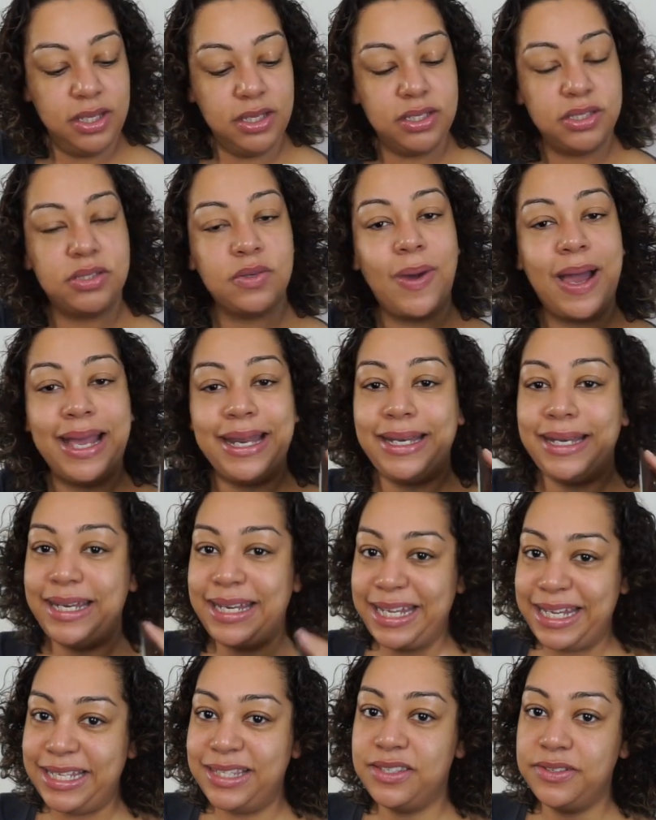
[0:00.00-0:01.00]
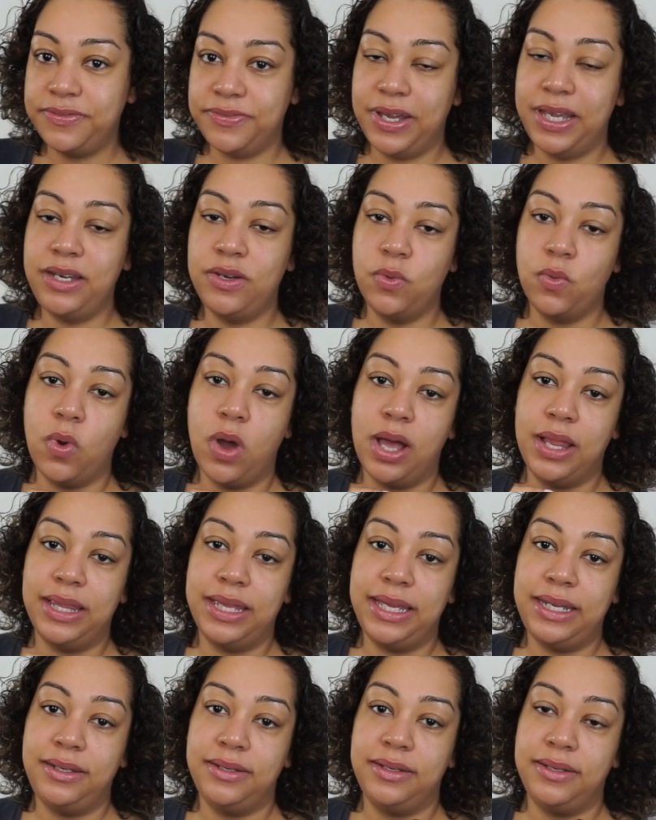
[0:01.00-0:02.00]
So I need to find a
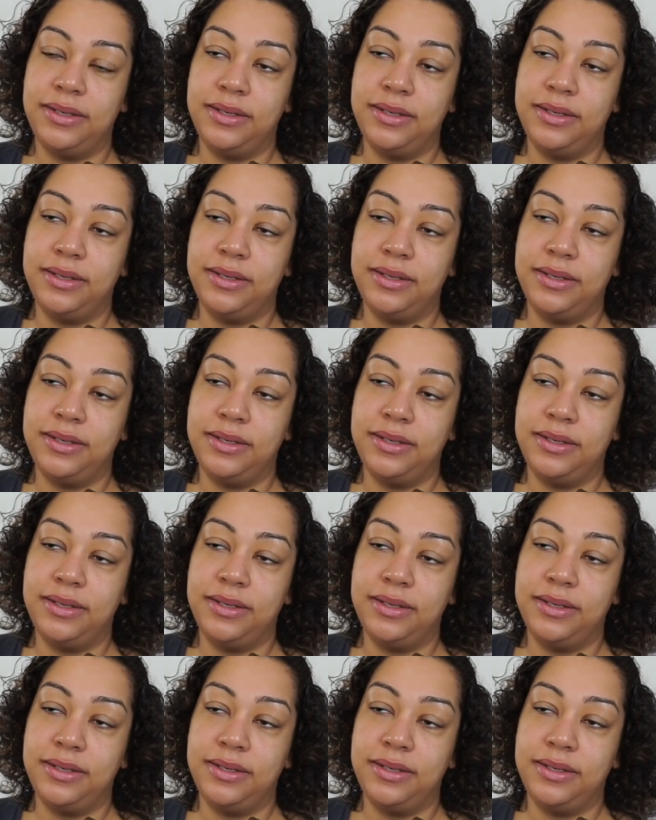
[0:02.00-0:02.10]
wallet.